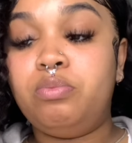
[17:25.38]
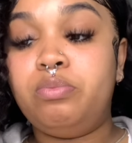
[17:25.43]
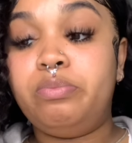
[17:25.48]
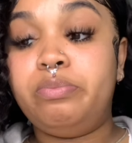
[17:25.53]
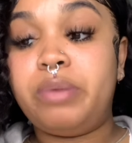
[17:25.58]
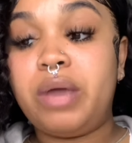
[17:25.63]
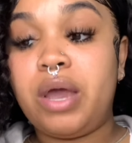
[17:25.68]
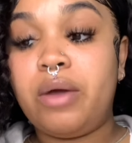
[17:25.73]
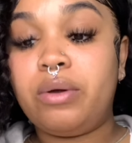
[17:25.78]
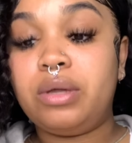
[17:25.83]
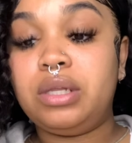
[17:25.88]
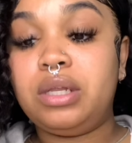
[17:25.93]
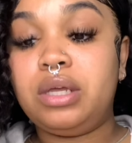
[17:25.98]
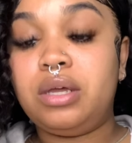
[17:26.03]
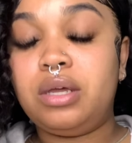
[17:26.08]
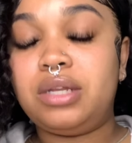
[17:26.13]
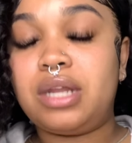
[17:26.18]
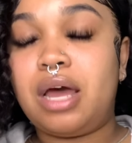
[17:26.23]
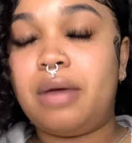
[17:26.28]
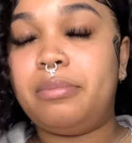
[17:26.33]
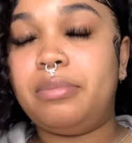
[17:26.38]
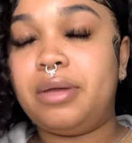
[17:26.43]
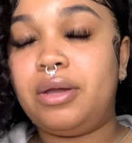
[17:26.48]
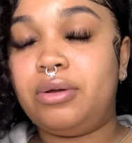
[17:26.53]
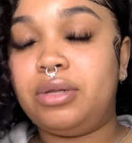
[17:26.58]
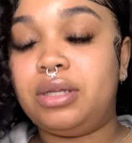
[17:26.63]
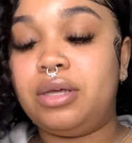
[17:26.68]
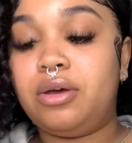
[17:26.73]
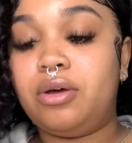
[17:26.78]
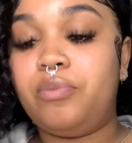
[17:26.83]
parallel not
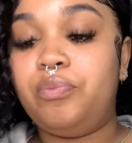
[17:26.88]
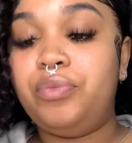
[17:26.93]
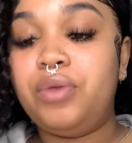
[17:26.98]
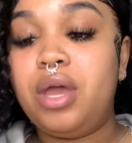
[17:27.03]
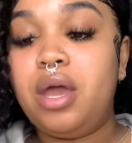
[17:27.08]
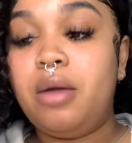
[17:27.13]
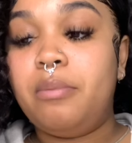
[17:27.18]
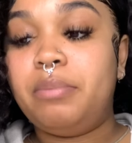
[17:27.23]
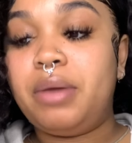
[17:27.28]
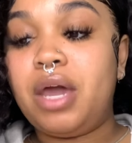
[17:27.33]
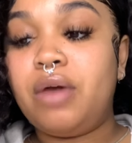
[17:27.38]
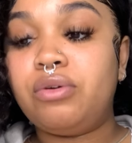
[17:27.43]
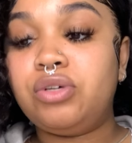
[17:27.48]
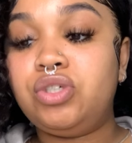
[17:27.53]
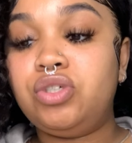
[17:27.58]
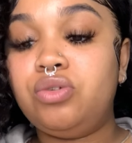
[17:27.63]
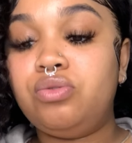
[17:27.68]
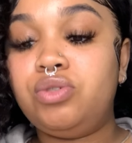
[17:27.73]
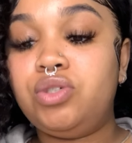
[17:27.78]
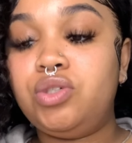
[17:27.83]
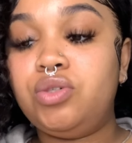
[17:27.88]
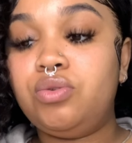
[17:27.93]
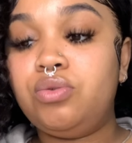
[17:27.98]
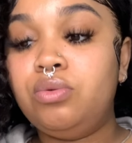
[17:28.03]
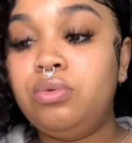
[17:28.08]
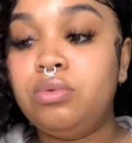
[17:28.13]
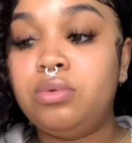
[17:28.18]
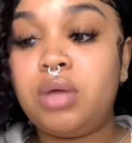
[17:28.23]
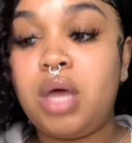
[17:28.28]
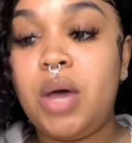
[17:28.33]
parallel parachute you,